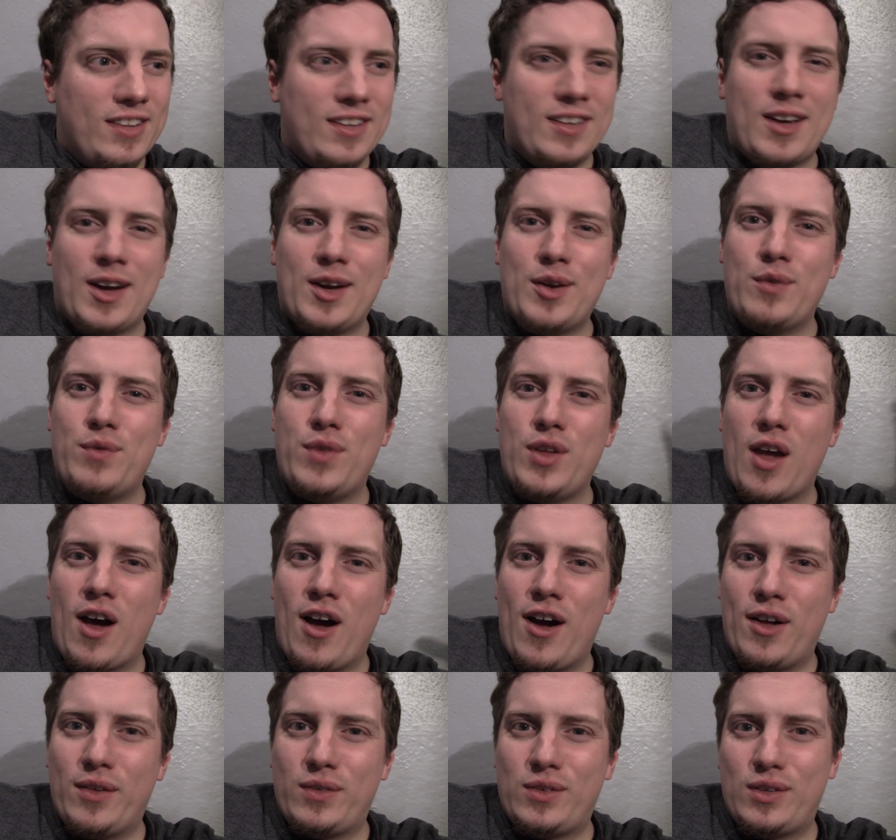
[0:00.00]
the kind of the
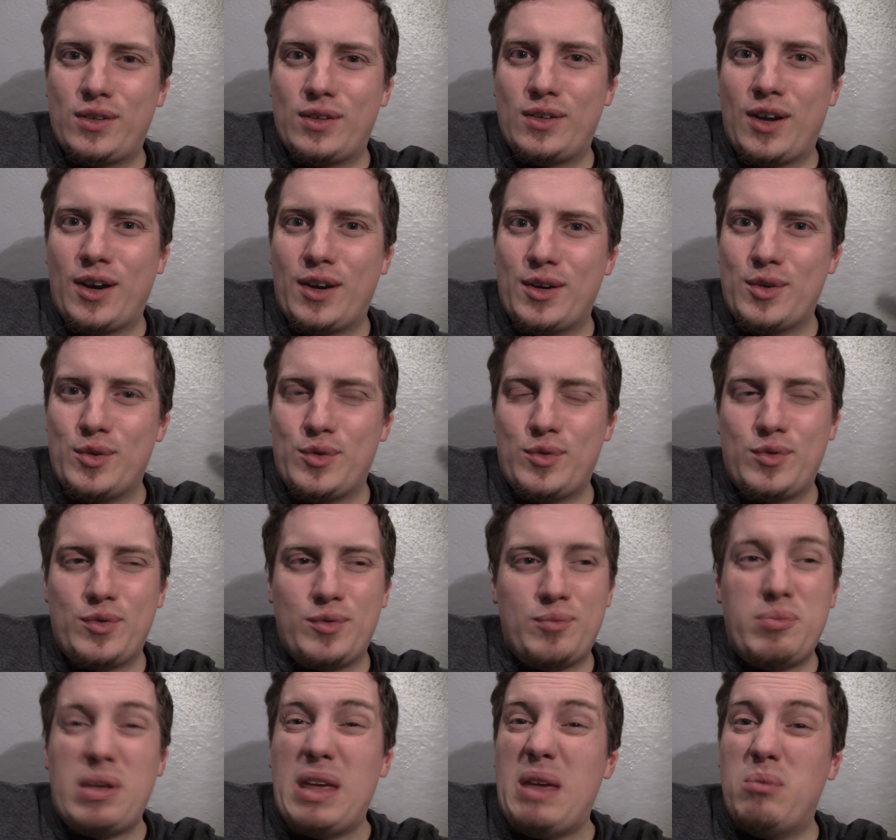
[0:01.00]
art kind
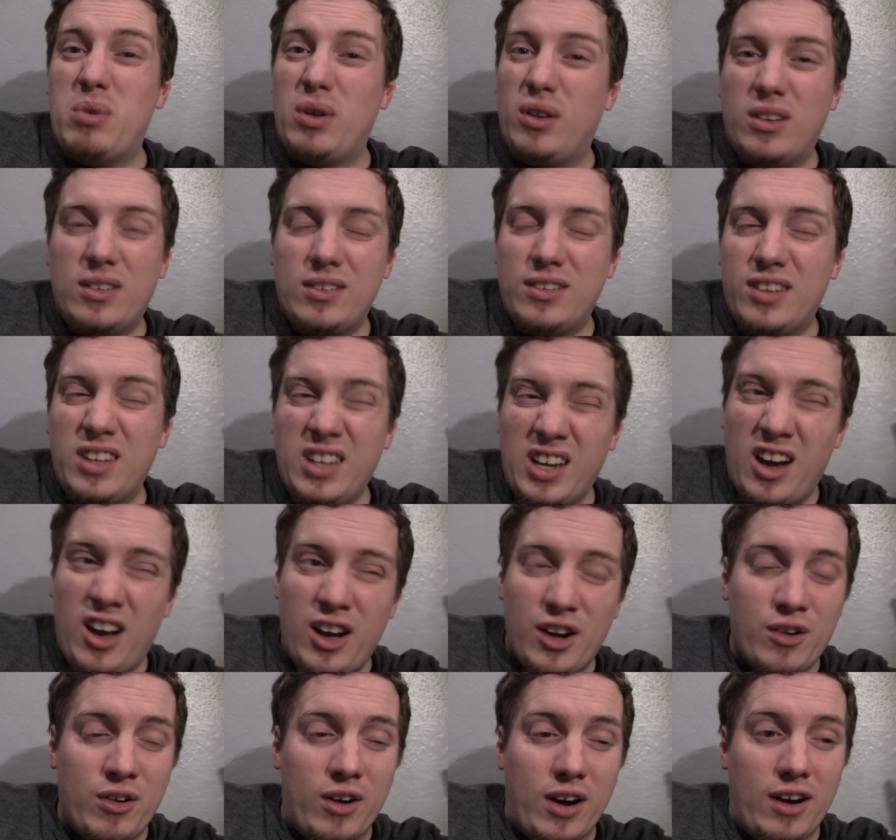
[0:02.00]
of people the
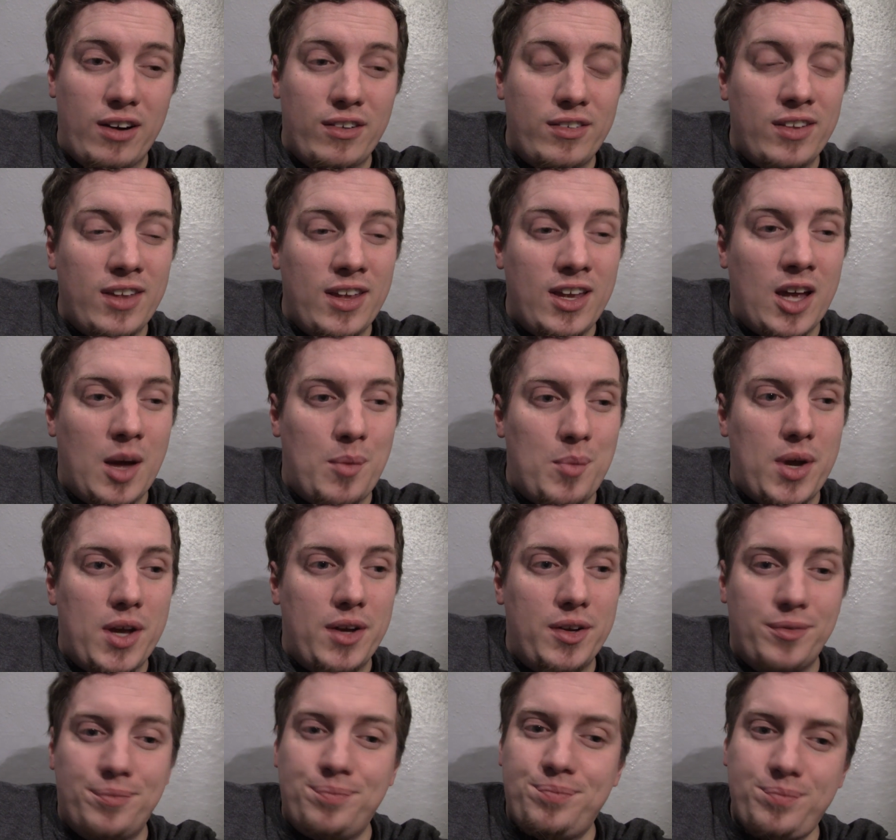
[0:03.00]
art crowd they come
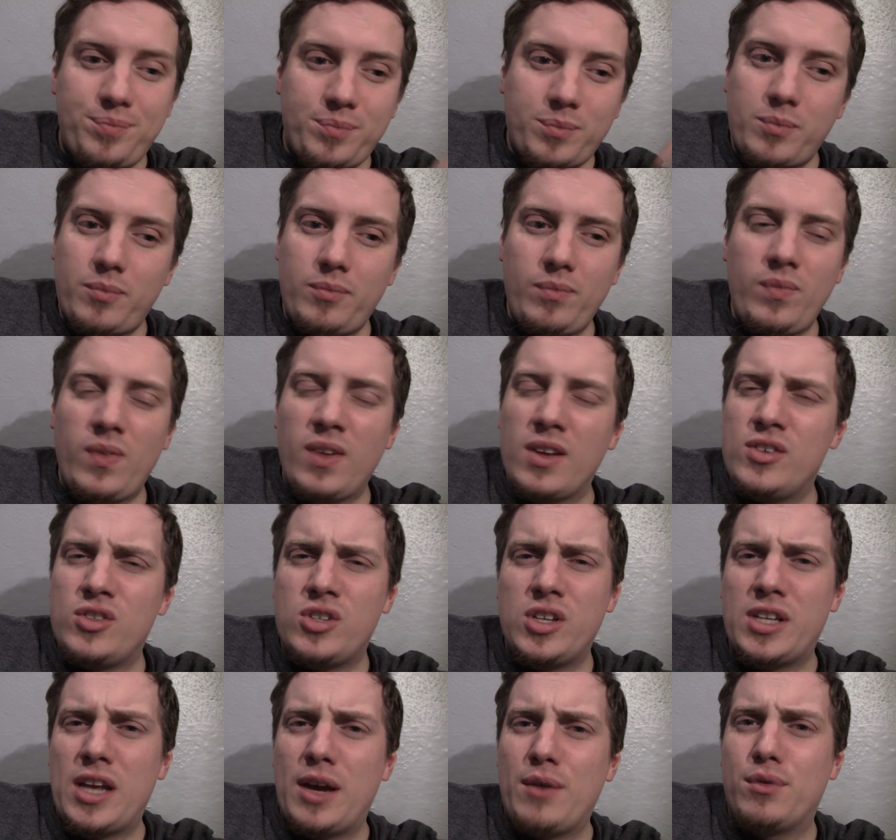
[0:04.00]
in and
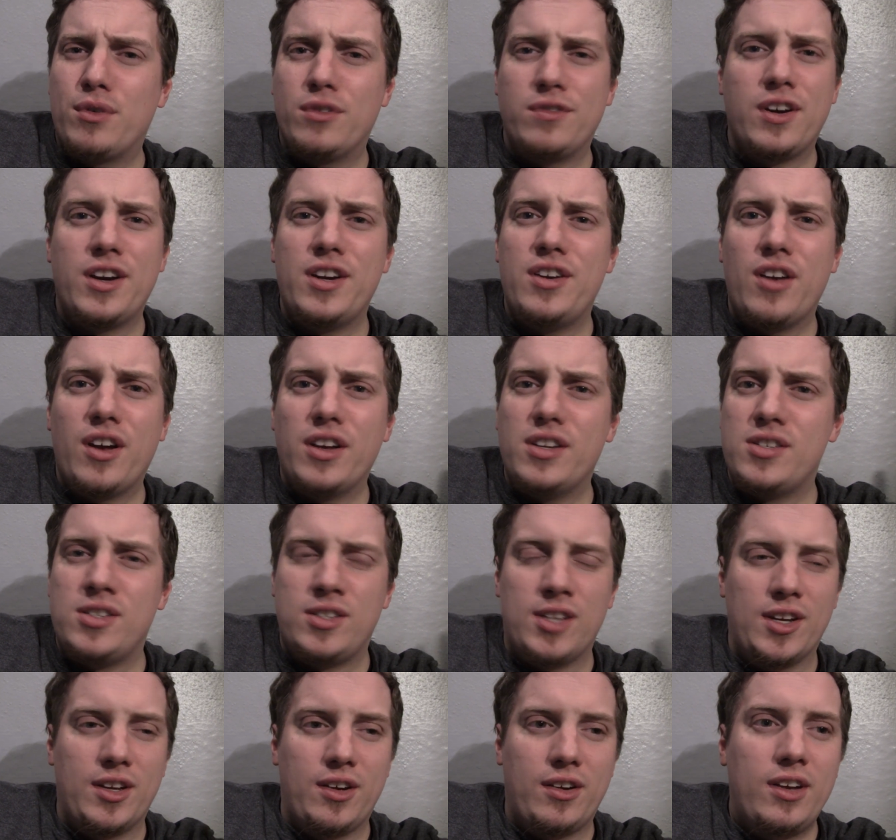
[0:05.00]
sit down for a very nice
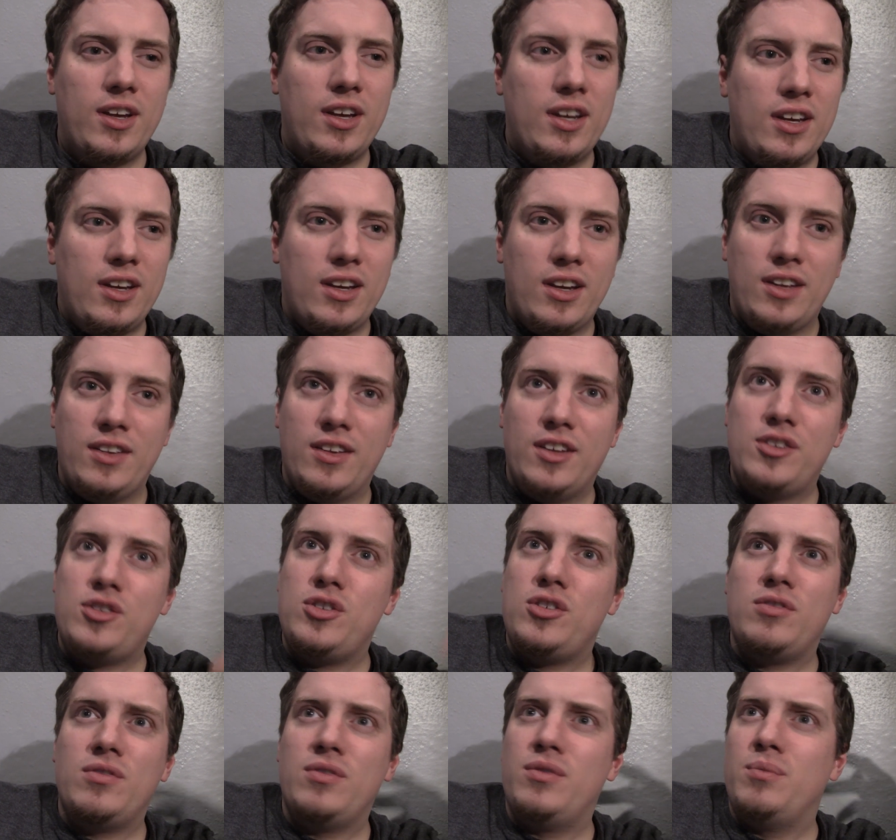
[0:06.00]
dinner in
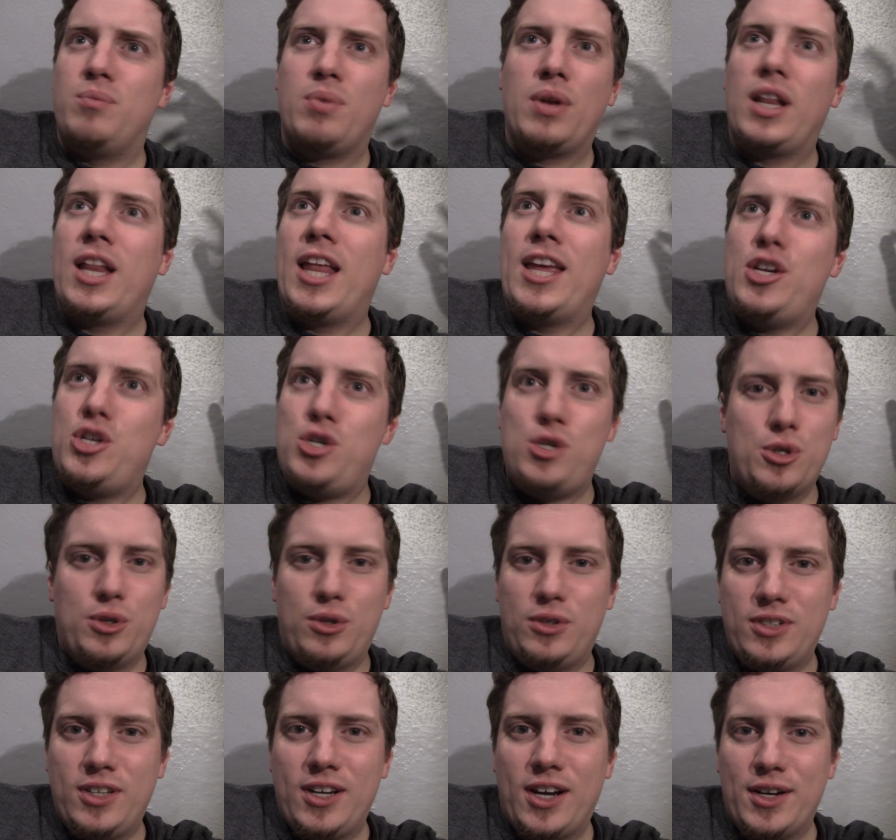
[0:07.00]
this
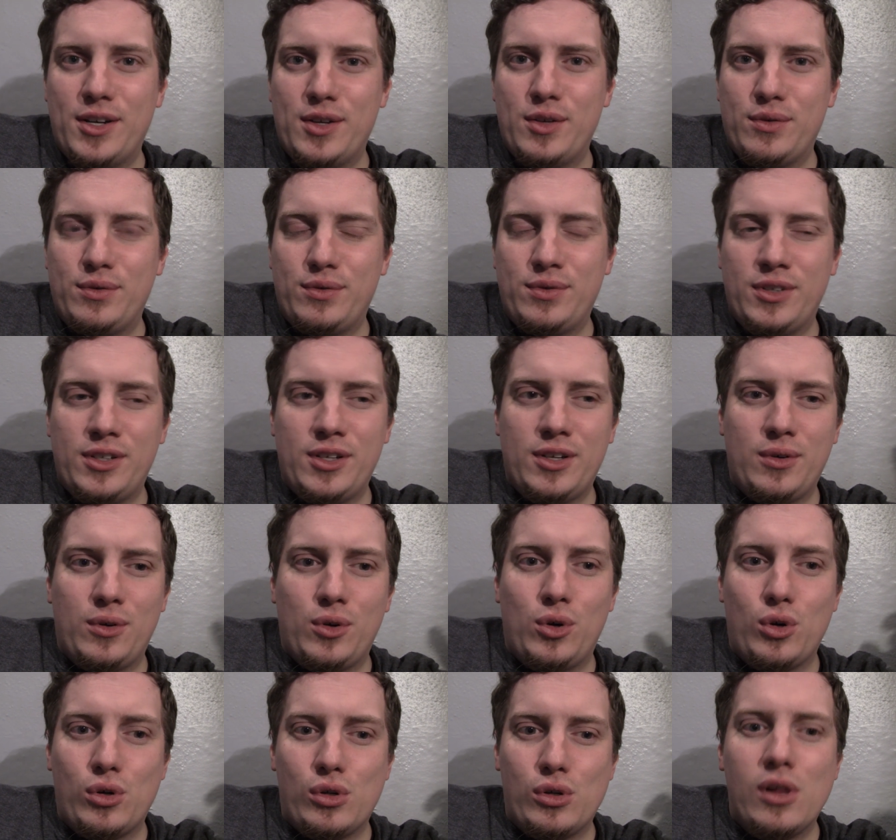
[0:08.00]
palatial kind of you know
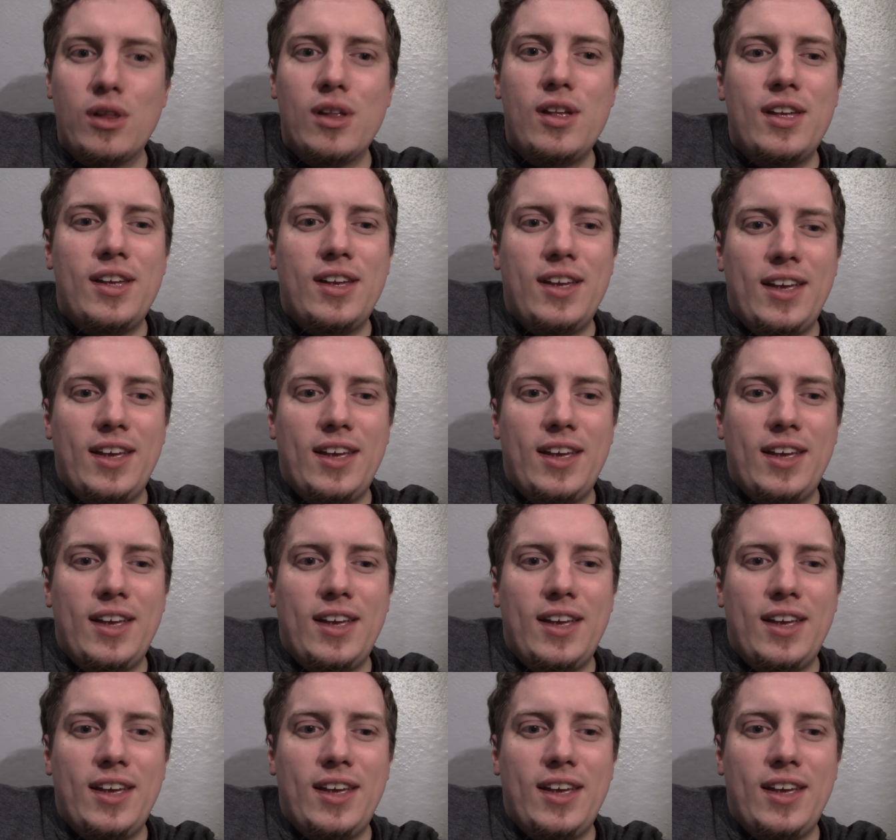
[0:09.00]
hall,